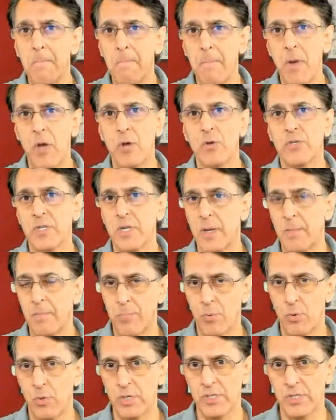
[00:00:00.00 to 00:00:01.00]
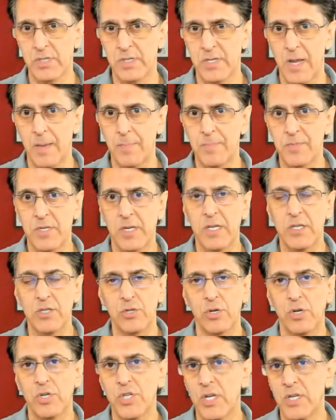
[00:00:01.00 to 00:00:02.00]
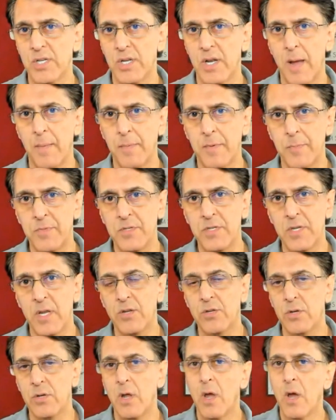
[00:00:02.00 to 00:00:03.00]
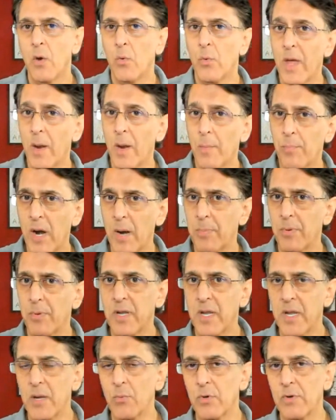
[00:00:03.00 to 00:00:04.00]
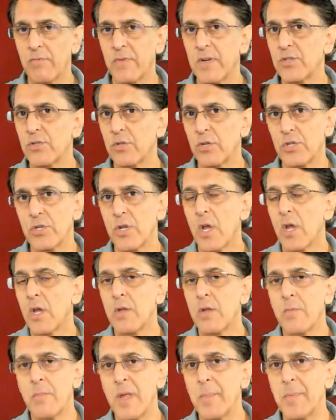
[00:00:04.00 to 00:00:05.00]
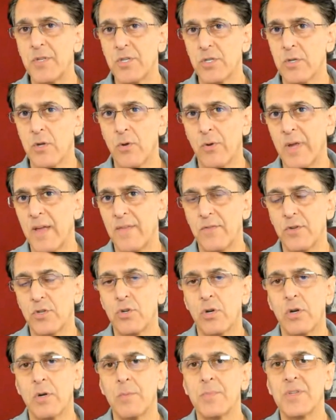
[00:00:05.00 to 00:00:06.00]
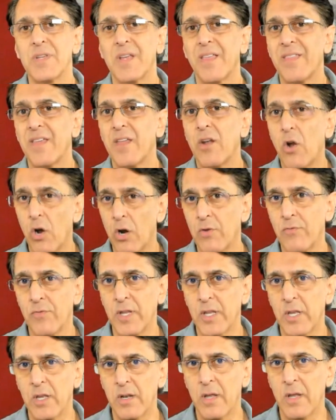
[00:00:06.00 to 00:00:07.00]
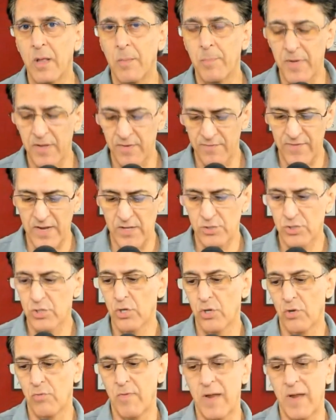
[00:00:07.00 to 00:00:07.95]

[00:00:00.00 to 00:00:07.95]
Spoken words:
most important steps in search engine optimization. Without proper keyword research, you may be just going after terms that aren't really going to help advance your